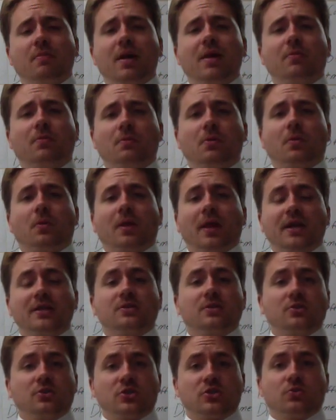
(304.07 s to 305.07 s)
may
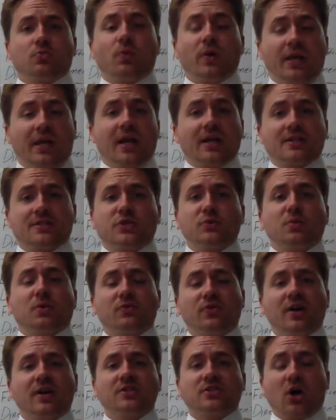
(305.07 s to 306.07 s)
relate to just we can't
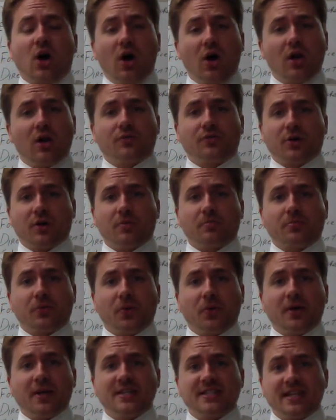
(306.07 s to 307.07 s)
supervise all of our
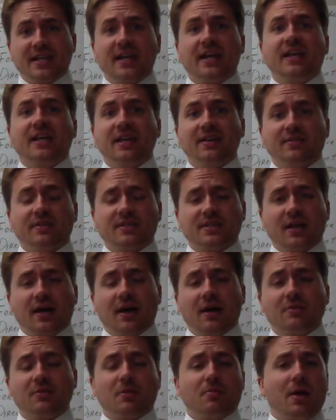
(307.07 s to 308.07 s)
employees at any given
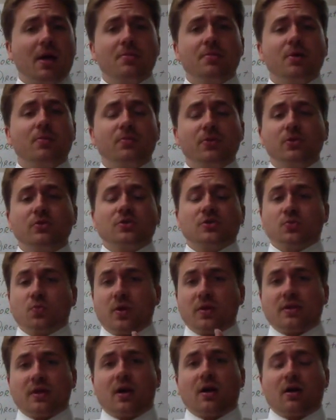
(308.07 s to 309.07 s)
time. There may be abuse
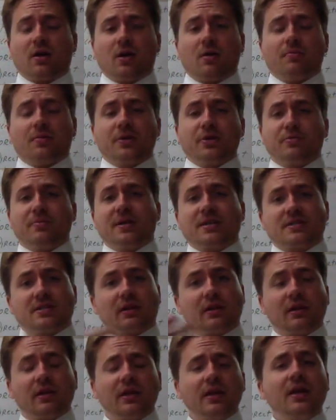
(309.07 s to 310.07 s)
within our company
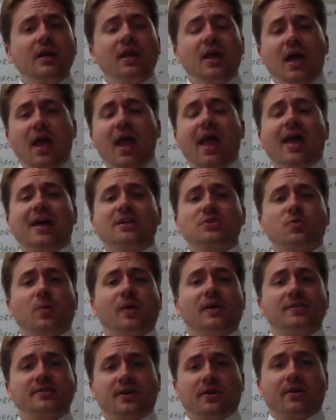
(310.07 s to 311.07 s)
domestically as
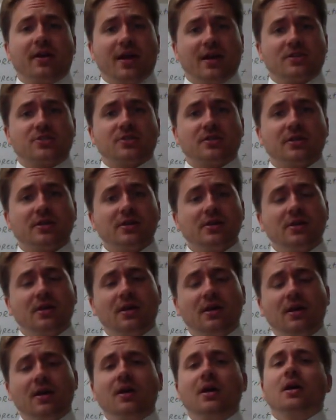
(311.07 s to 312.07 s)
well as internationally,
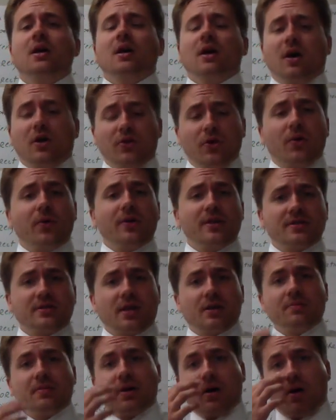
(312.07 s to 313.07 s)
although it is
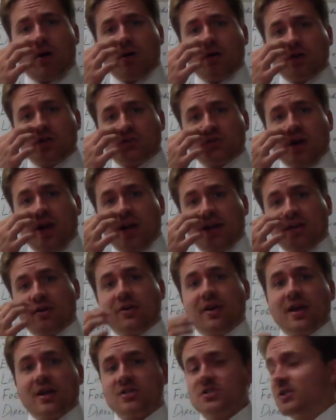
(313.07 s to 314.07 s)
going to be hard to track
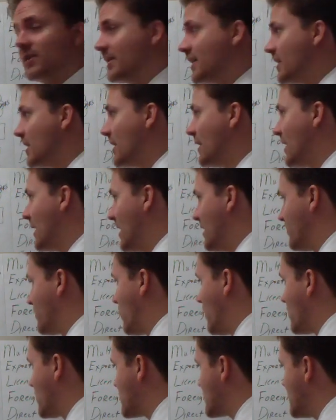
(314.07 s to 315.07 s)
internationally. And of
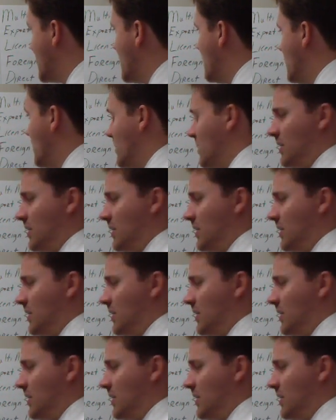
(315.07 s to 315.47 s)
course,